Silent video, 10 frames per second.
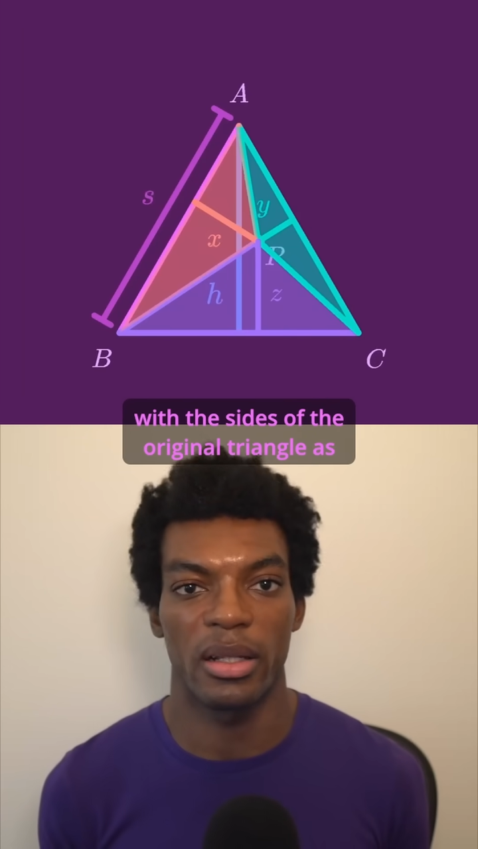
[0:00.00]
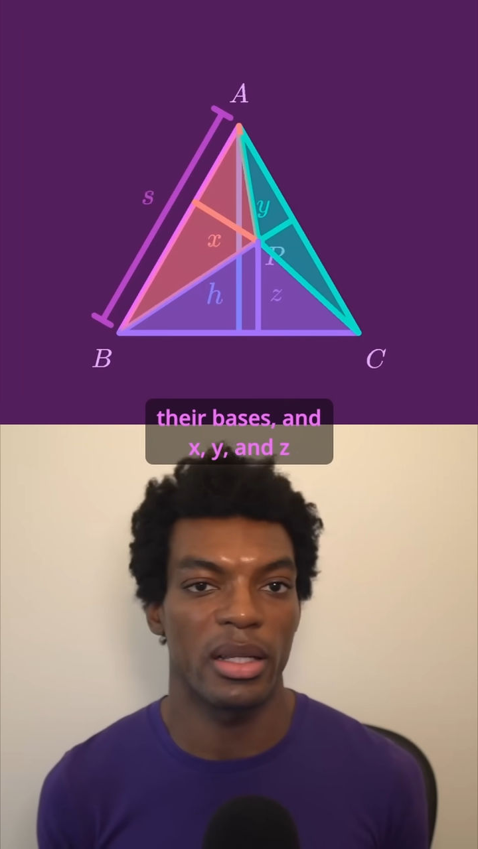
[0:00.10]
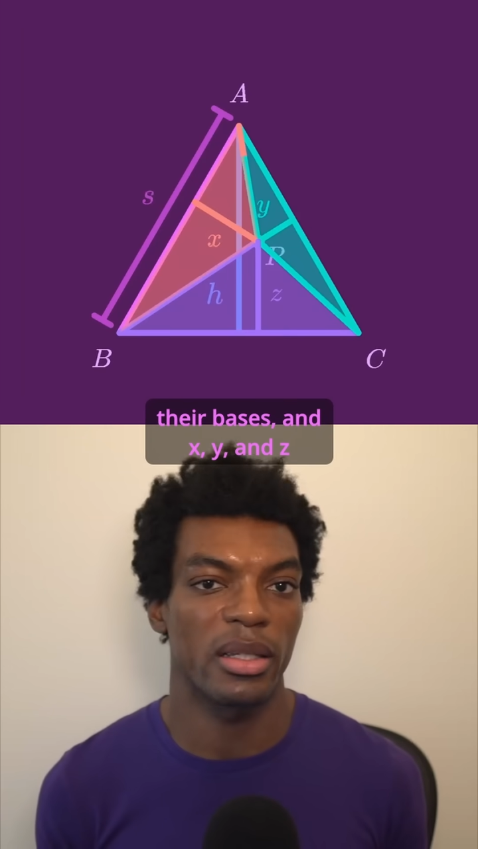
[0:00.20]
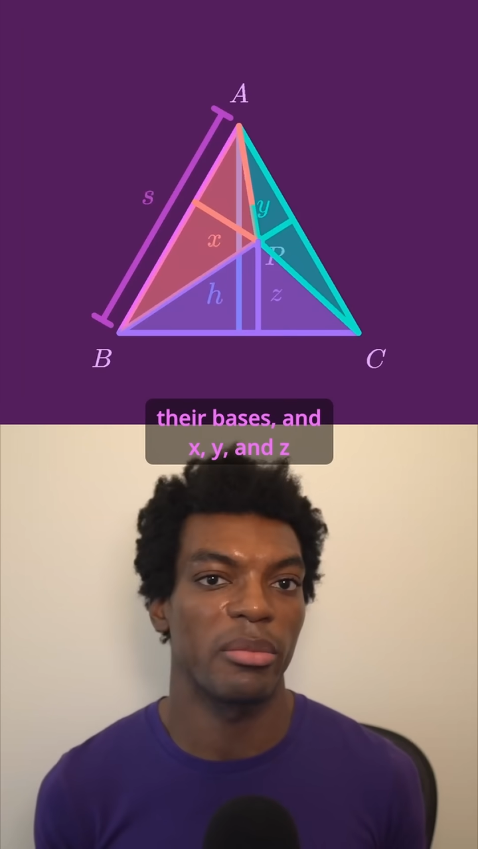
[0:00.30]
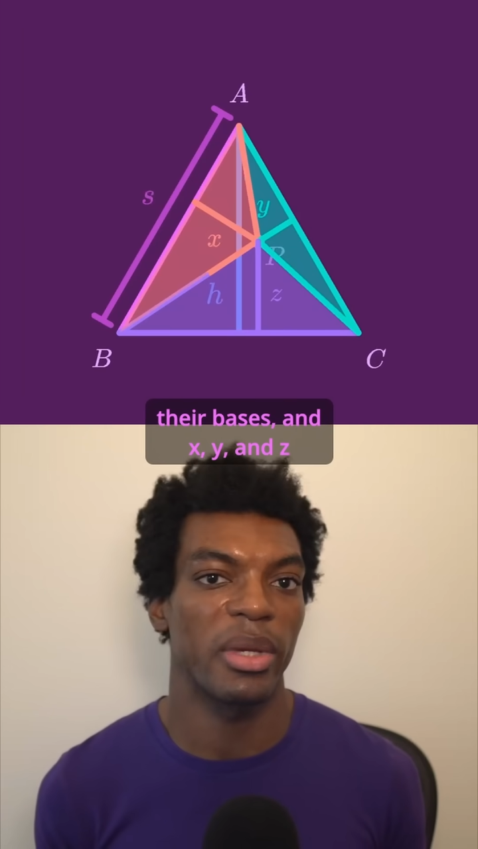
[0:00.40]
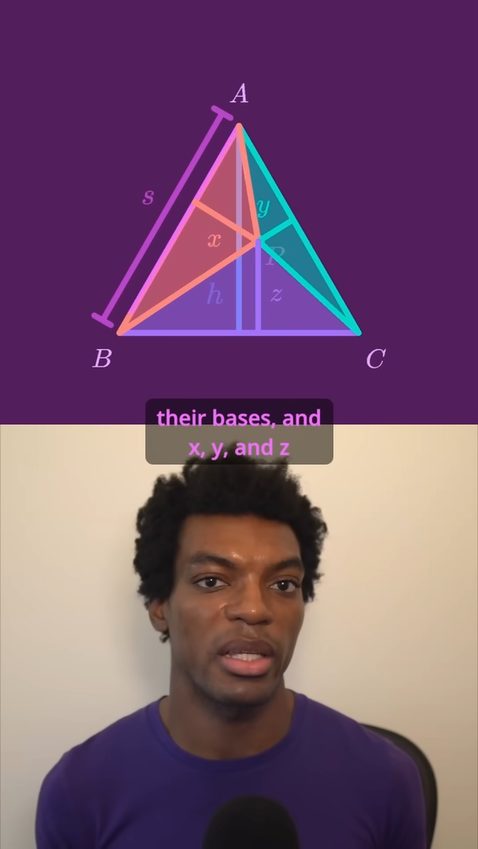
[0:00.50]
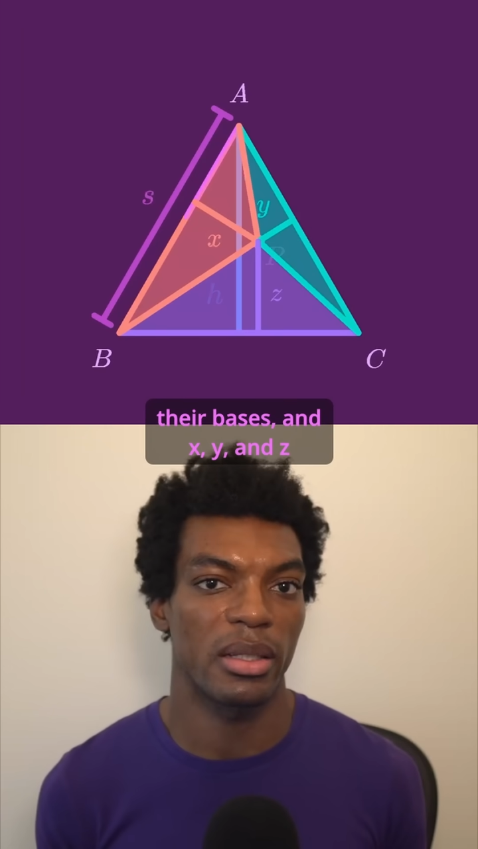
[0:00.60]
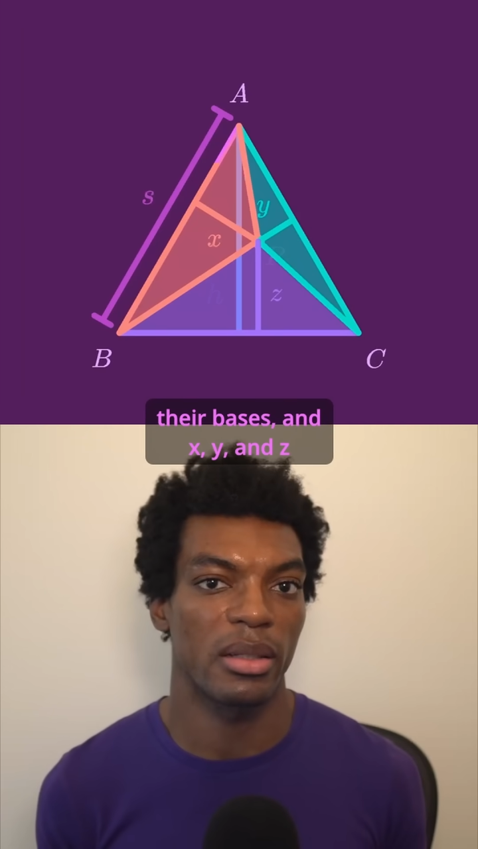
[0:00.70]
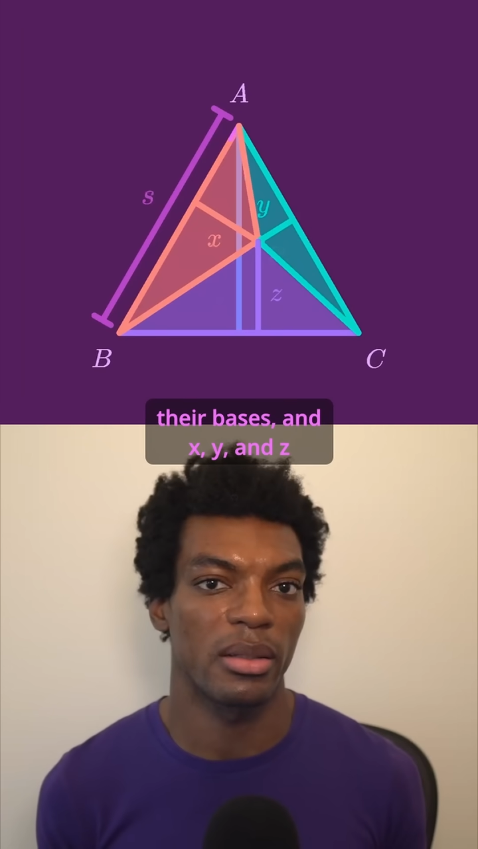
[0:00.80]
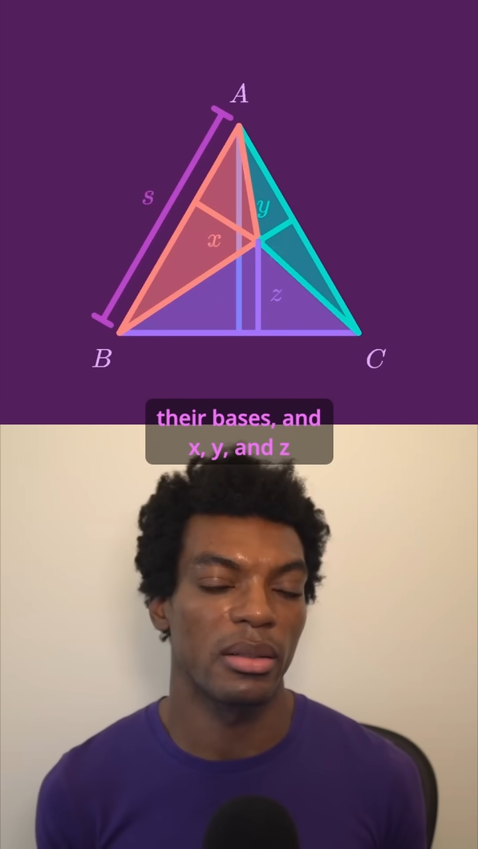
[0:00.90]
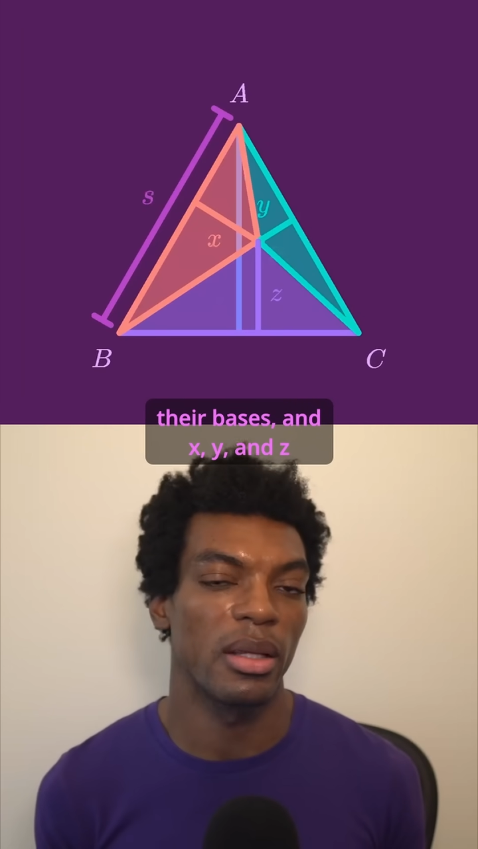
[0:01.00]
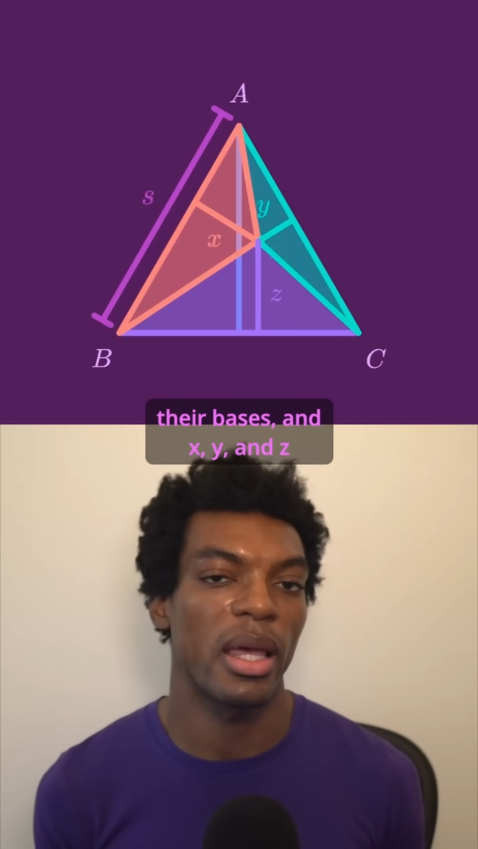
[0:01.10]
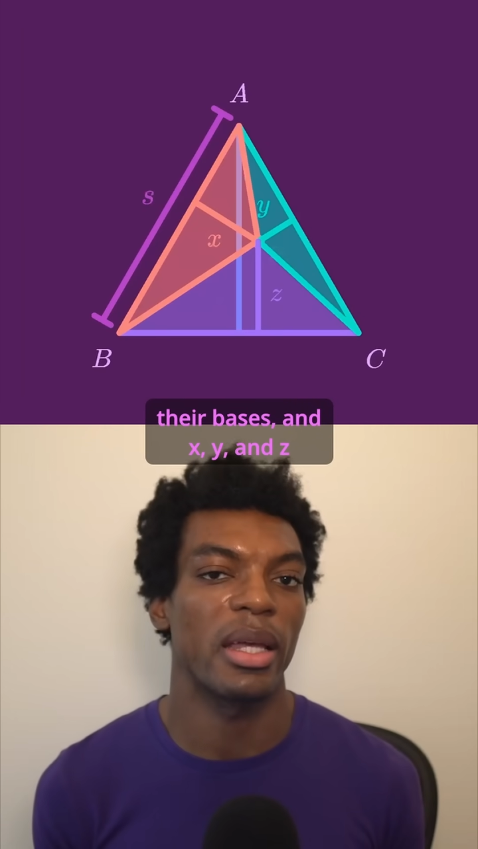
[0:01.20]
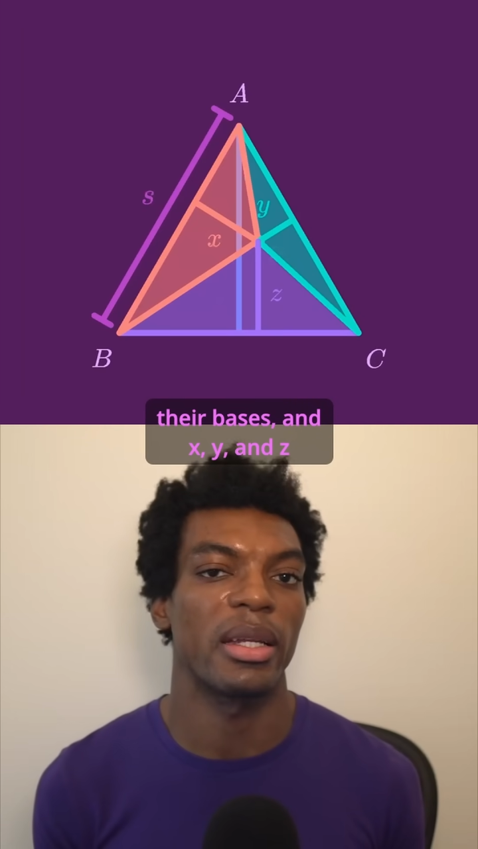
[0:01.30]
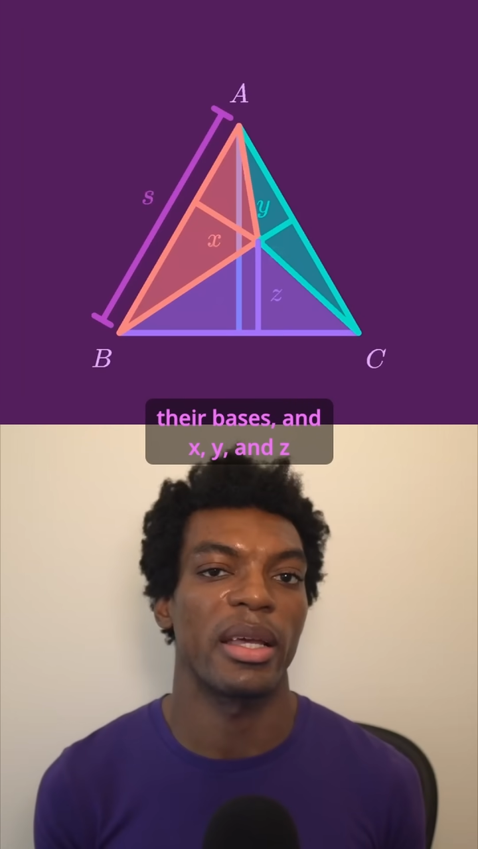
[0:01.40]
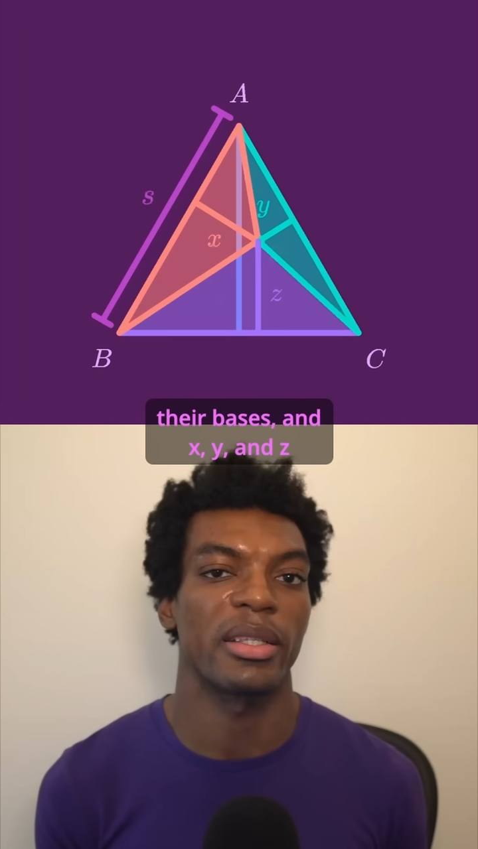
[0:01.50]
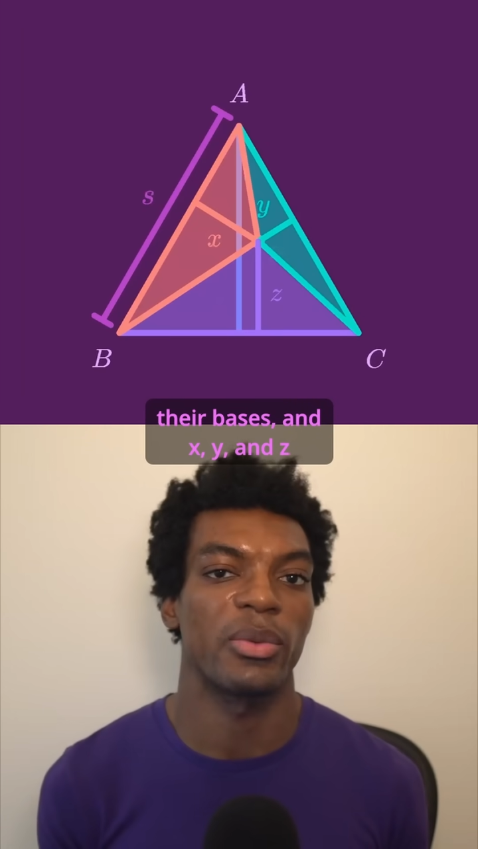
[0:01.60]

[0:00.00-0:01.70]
as their bases and x,